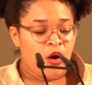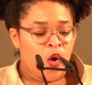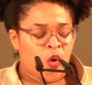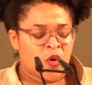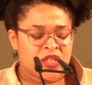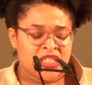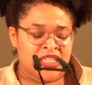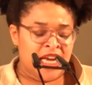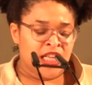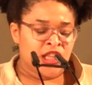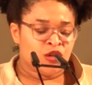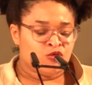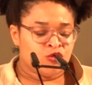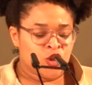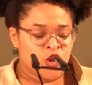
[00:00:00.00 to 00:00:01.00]
or seeing
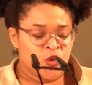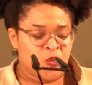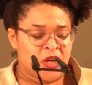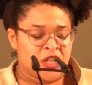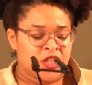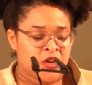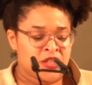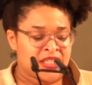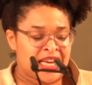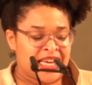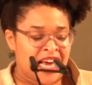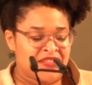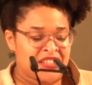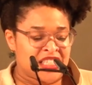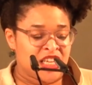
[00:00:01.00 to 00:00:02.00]
the room where
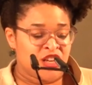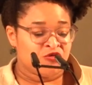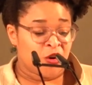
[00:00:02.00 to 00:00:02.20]
Dostoevsky